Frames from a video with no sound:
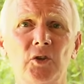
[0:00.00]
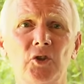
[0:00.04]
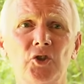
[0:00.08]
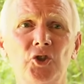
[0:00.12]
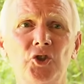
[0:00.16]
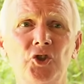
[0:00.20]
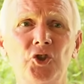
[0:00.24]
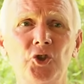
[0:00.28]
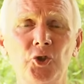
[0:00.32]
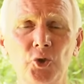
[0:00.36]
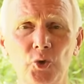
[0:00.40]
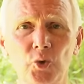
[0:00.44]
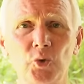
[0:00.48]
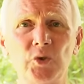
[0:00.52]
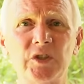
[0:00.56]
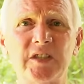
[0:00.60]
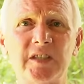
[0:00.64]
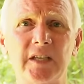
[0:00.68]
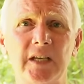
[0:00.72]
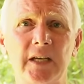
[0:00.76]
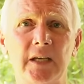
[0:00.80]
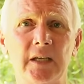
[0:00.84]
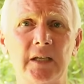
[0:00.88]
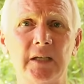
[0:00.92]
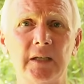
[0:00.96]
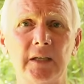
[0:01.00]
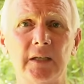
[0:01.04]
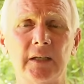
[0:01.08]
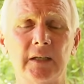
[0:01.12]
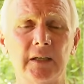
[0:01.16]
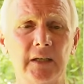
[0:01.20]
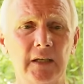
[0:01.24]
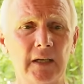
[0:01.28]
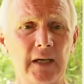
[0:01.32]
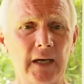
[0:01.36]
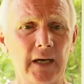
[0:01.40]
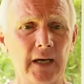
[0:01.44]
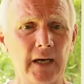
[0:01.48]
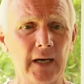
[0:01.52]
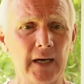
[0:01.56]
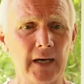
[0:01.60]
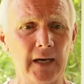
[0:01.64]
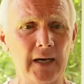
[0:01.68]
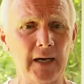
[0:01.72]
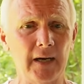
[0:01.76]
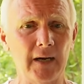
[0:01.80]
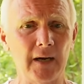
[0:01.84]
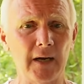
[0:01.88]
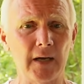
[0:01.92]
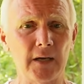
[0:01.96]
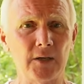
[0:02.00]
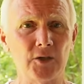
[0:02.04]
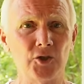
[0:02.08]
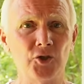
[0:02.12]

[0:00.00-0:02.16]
using uh,